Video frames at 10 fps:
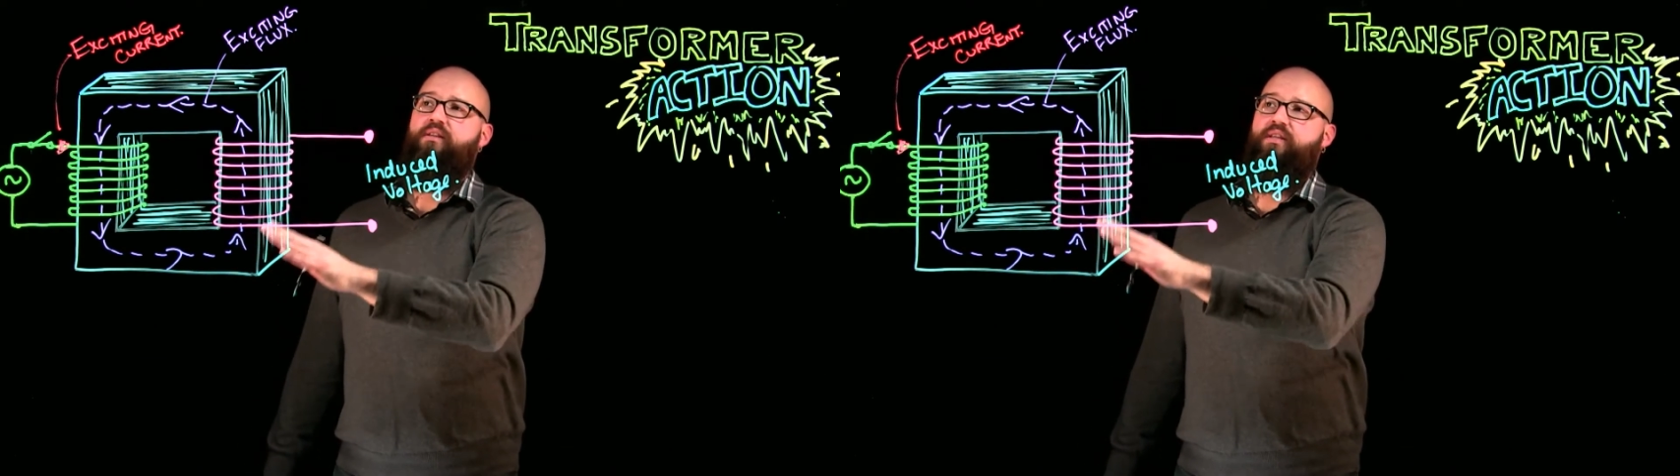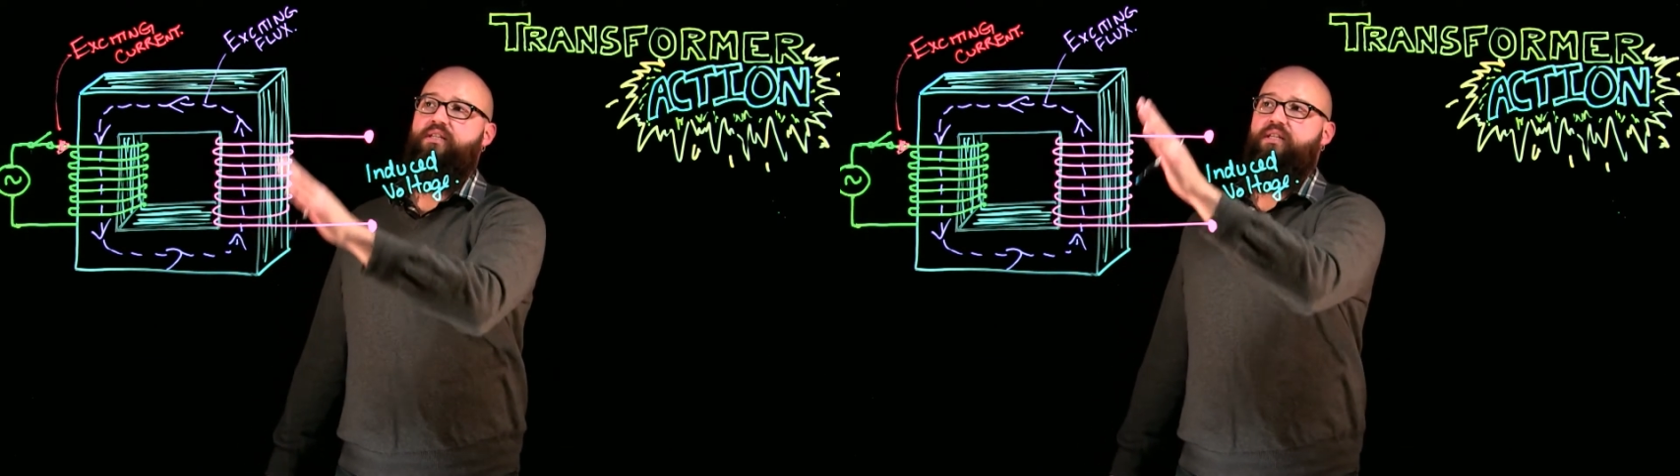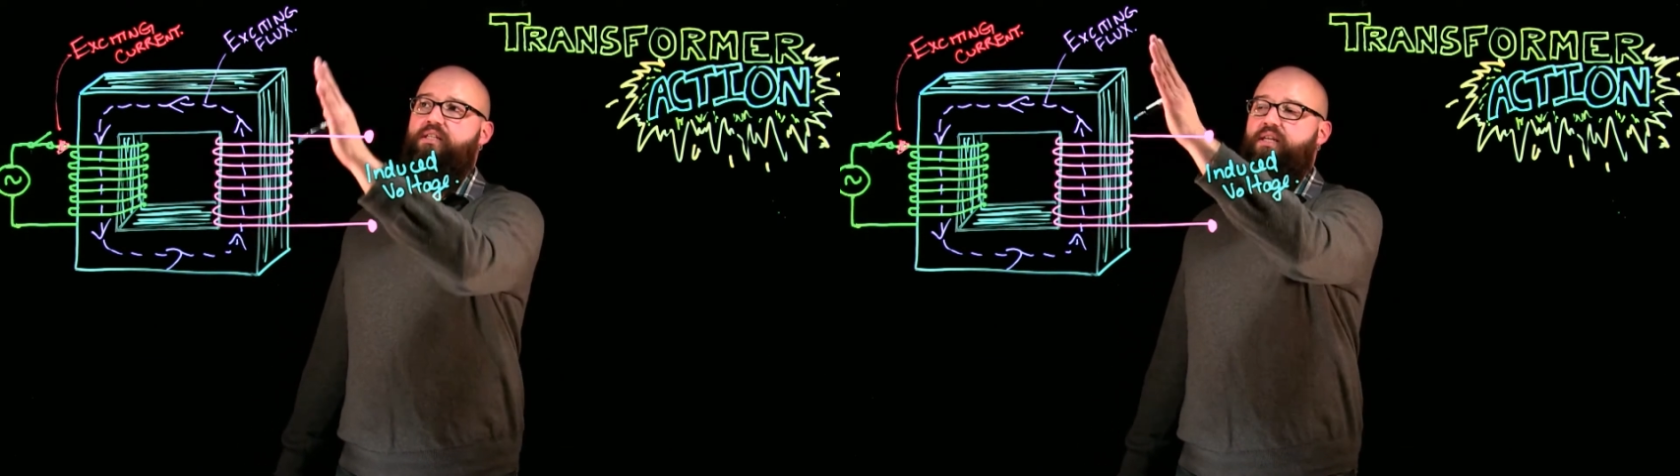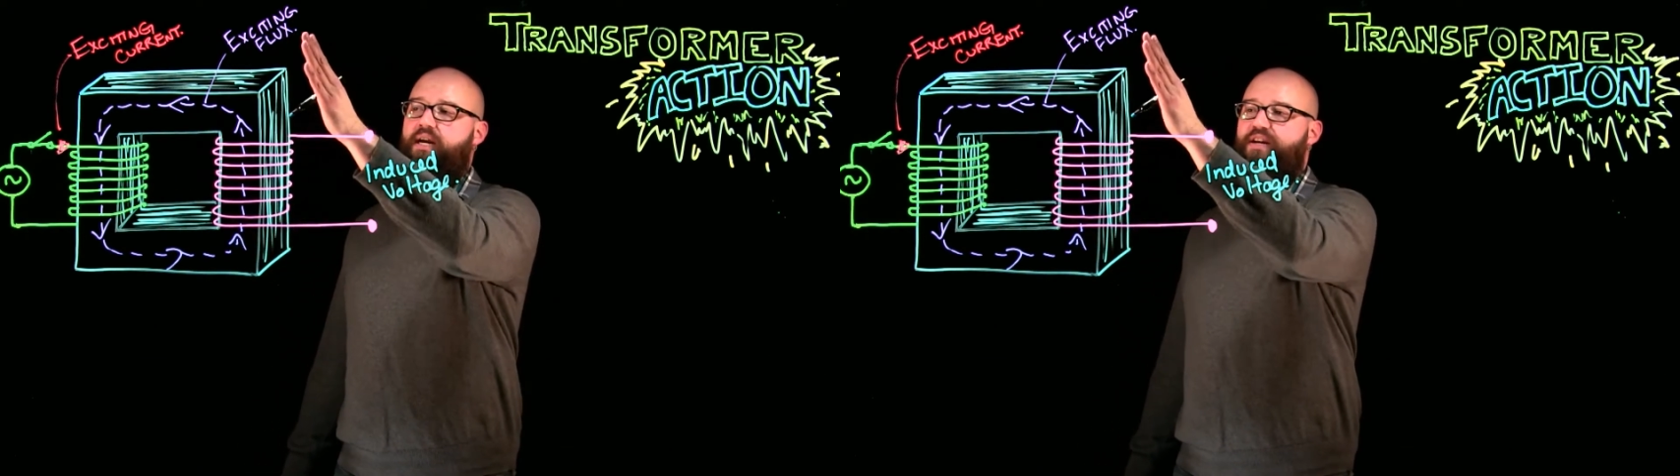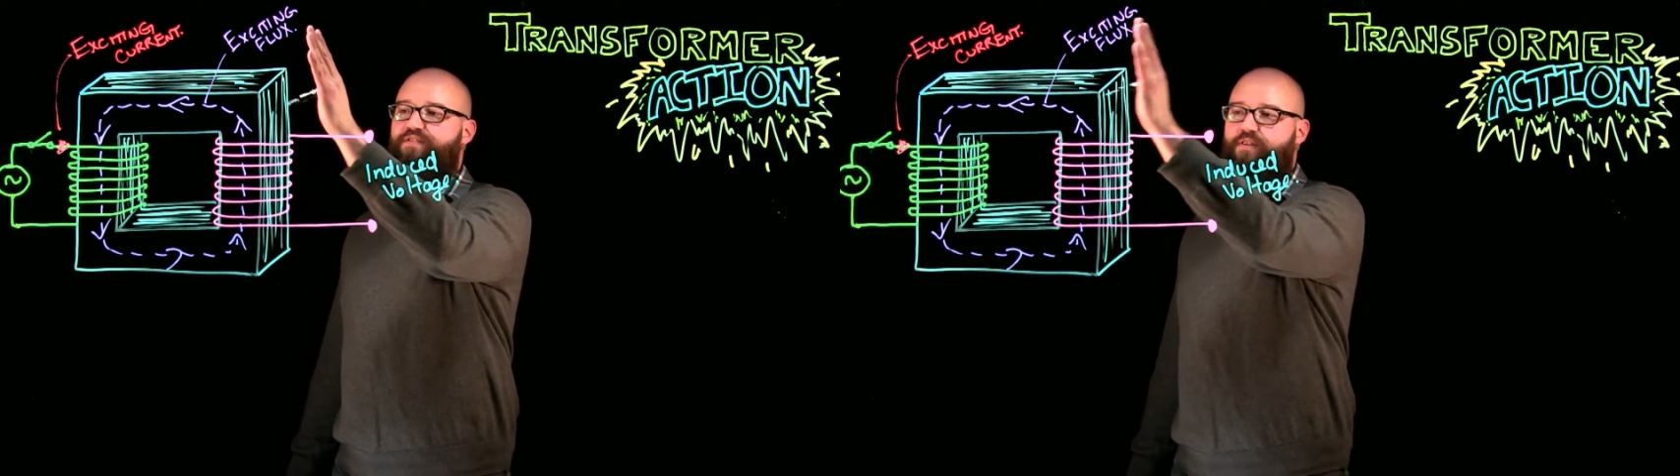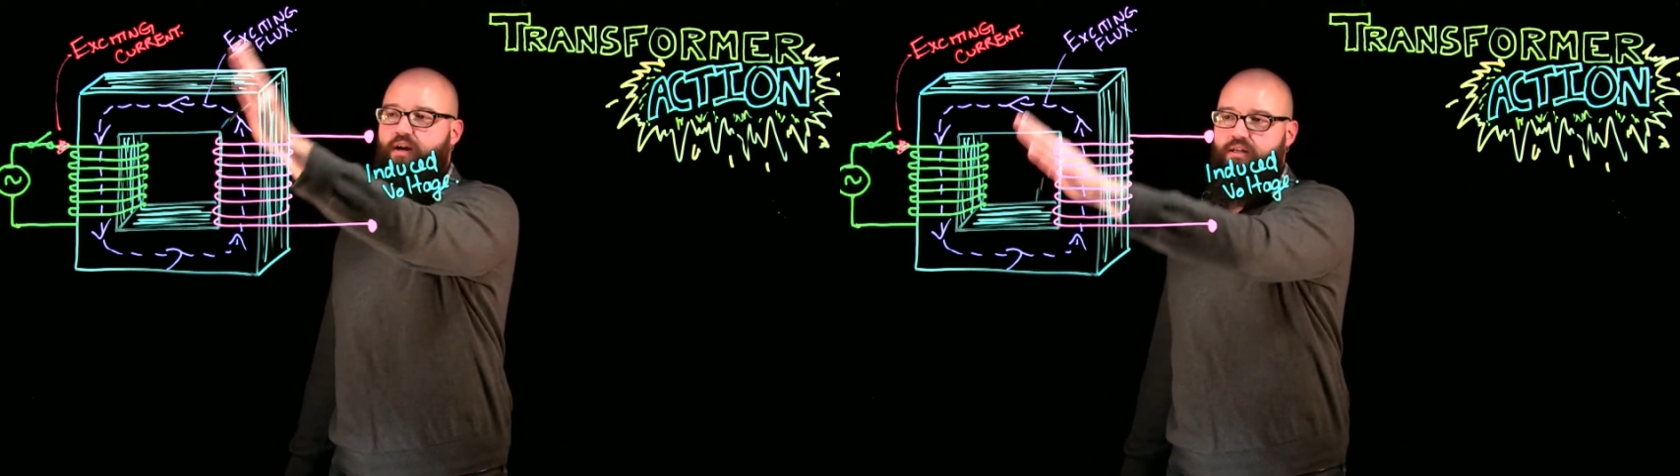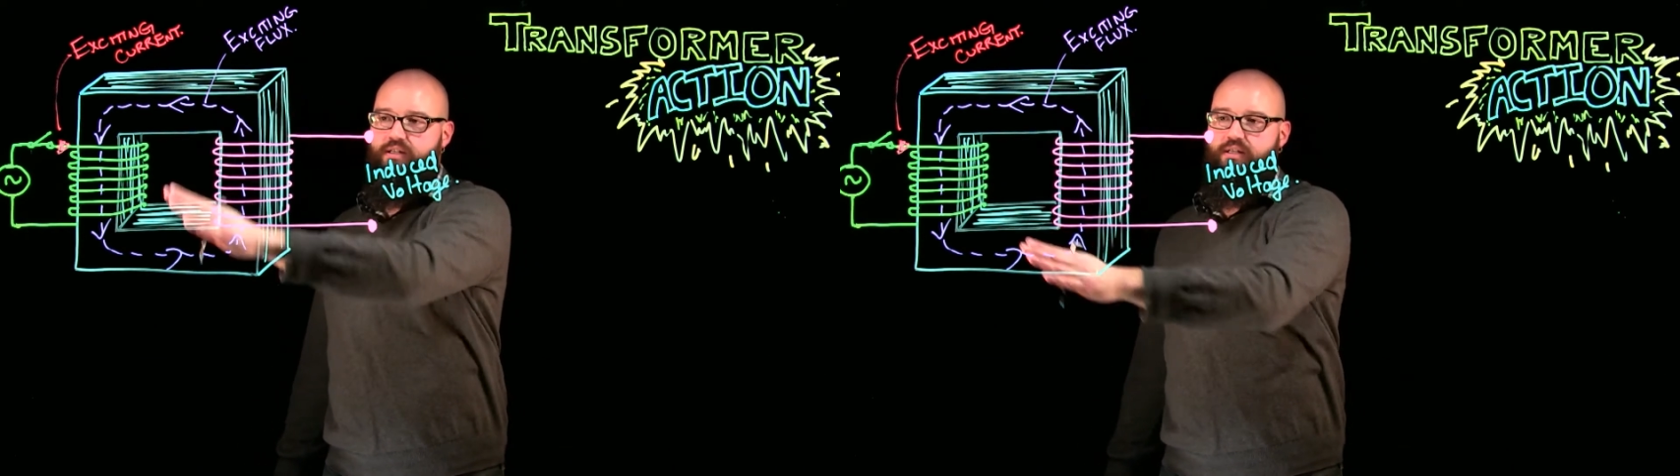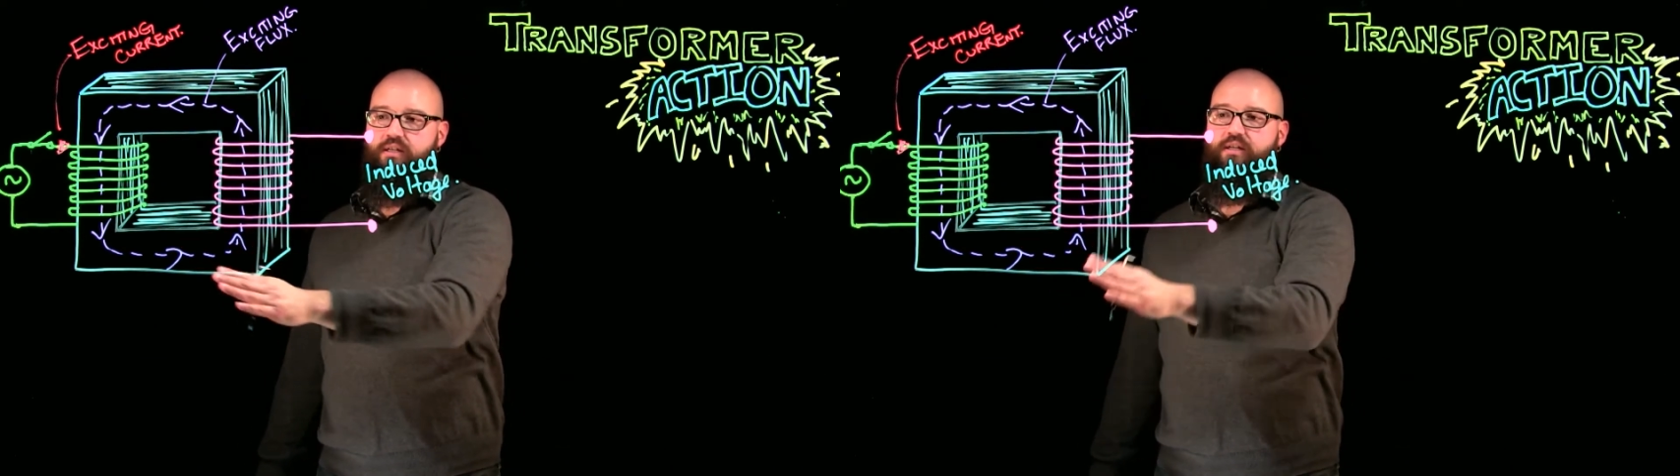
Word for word: This exciting flux